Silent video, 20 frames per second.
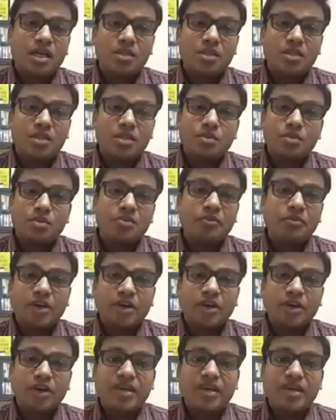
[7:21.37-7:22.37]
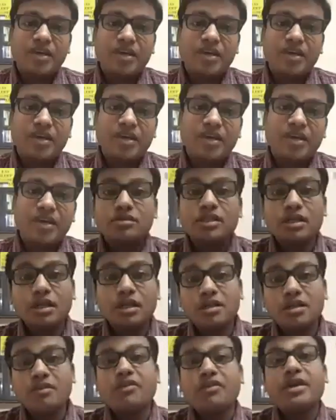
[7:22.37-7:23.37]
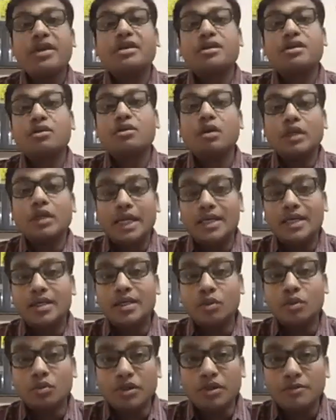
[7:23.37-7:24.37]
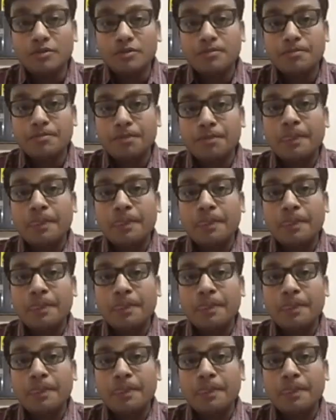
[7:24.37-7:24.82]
maybe 5 to 10 years, then another factor got added to this,